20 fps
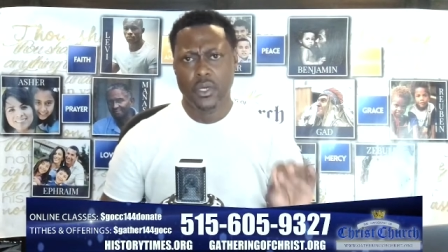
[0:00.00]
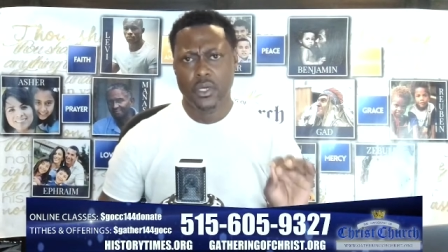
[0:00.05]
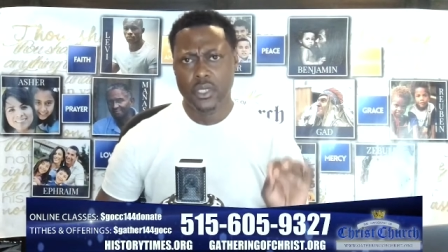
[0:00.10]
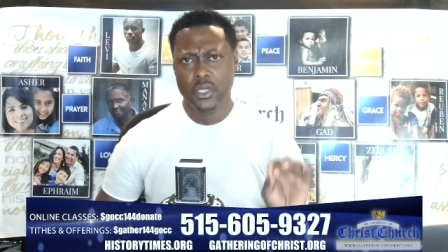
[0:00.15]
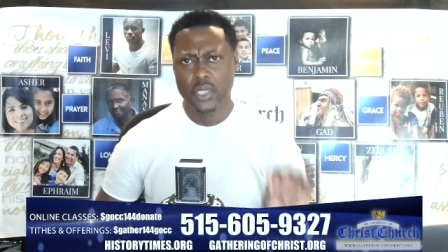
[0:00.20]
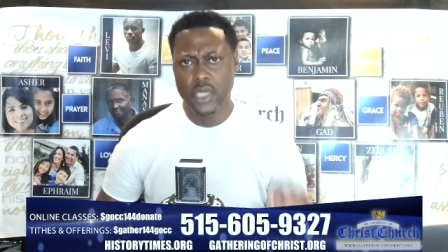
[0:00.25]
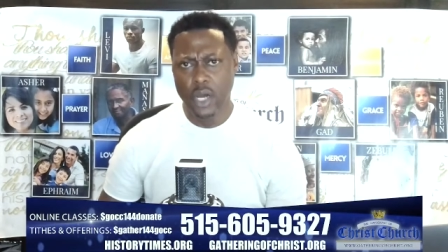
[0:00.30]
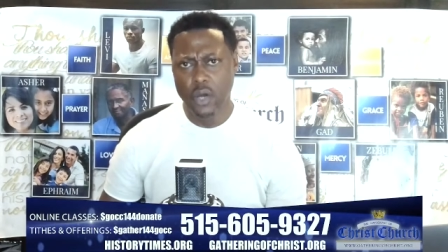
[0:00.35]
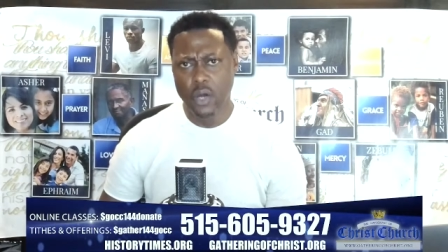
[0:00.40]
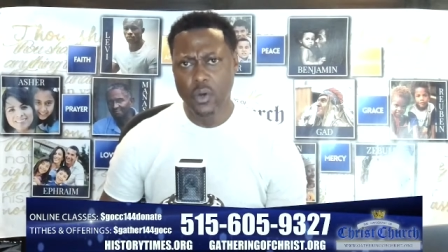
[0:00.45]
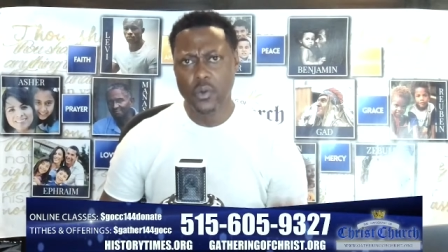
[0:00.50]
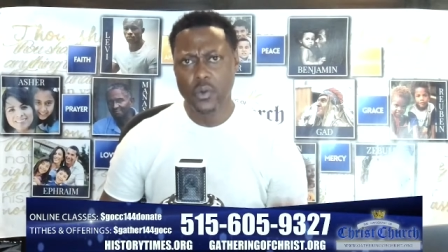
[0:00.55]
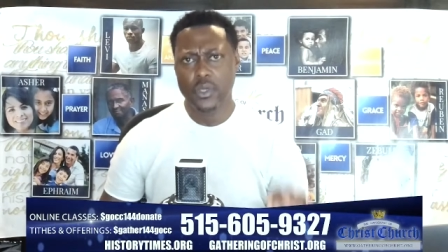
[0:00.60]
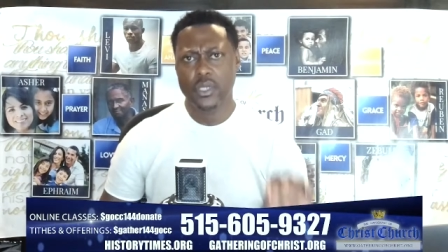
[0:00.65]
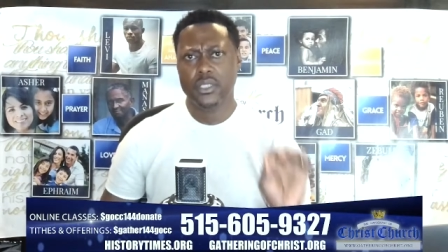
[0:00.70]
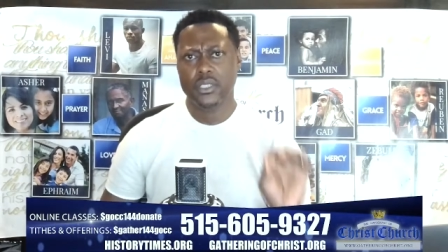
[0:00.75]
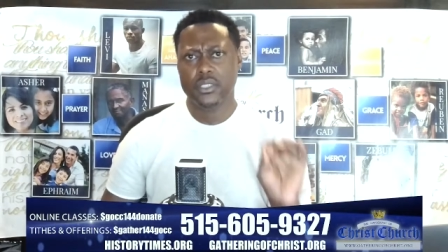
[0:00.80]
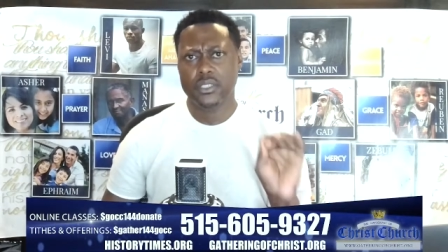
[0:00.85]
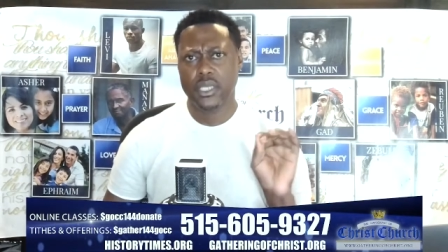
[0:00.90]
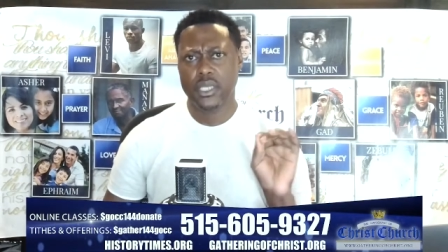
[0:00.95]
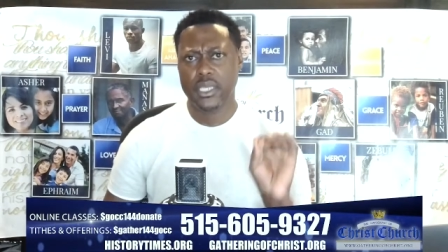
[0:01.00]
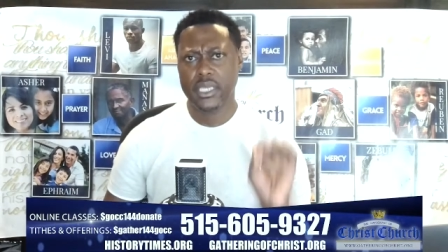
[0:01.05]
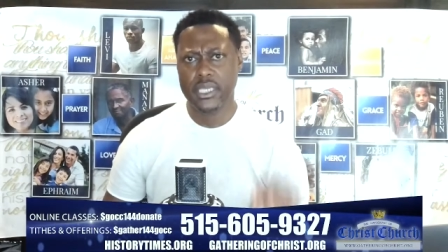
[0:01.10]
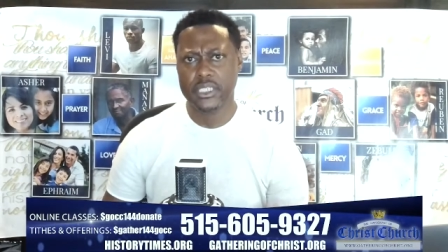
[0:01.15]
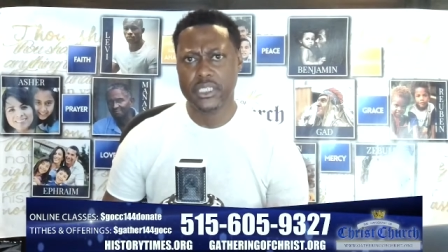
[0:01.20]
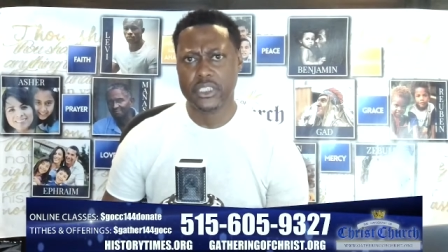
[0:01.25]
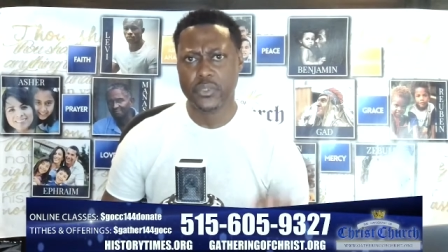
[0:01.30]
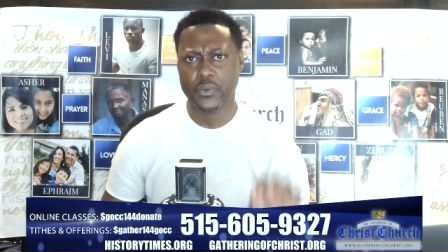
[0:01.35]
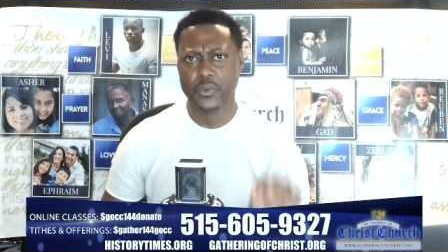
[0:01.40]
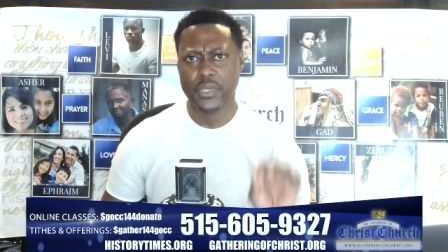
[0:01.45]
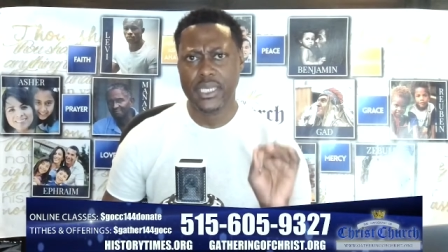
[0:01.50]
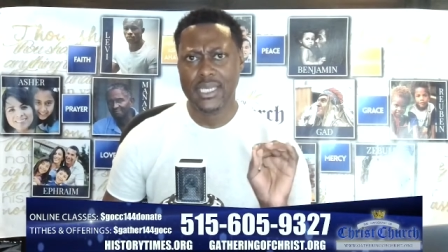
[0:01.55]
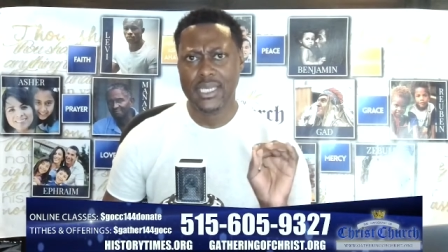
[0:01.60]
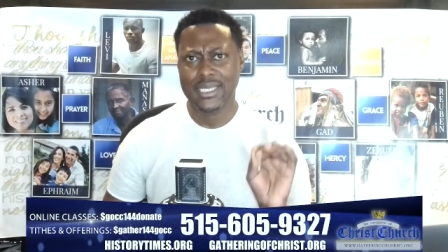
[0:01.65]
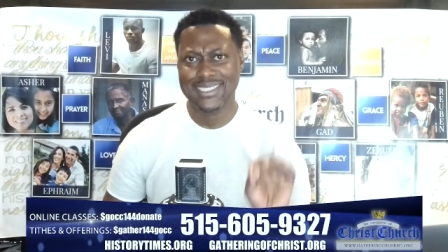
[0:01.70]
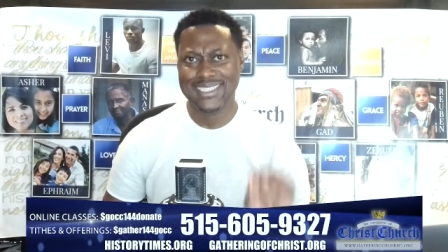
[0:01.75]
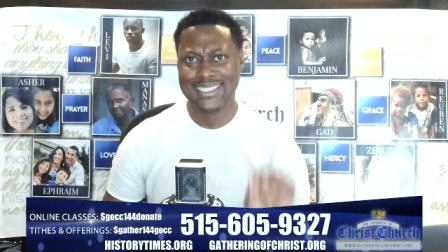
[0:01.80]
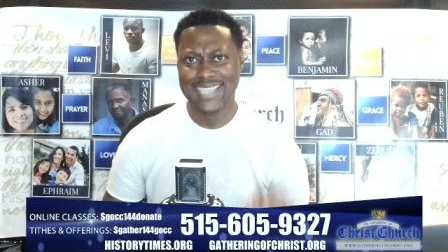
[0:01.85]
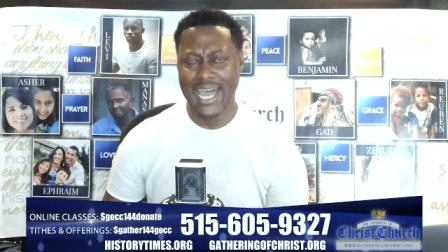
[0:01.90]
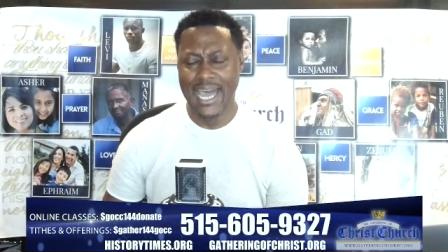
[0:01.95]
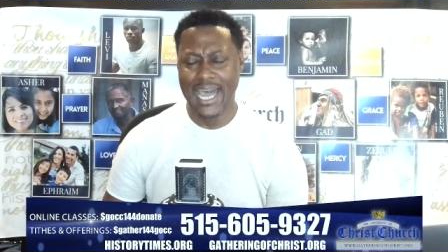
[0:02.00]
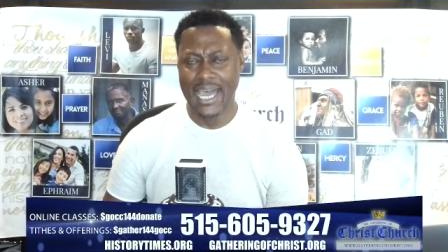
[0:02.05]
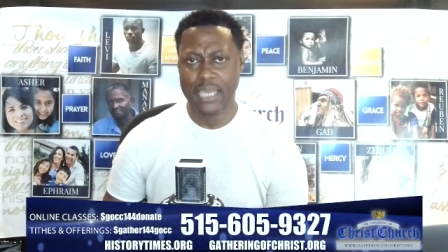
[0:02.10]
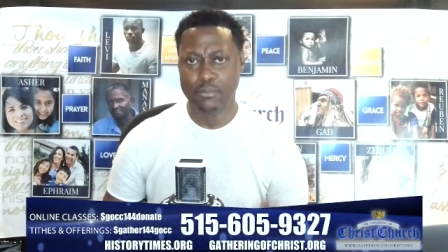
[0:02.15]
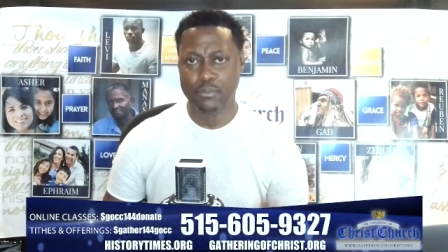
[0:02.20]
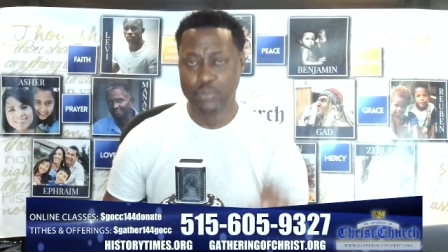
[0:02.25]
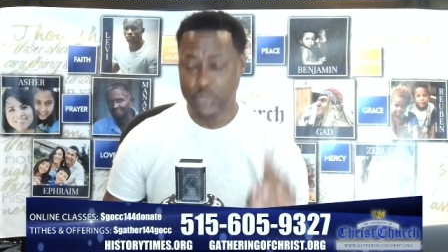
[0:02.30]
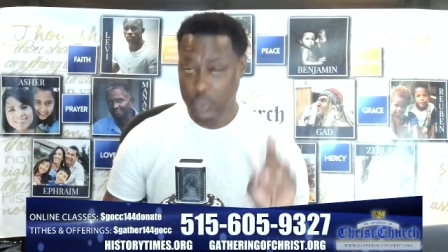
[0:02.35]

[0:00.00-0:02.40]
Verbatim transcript: go to history times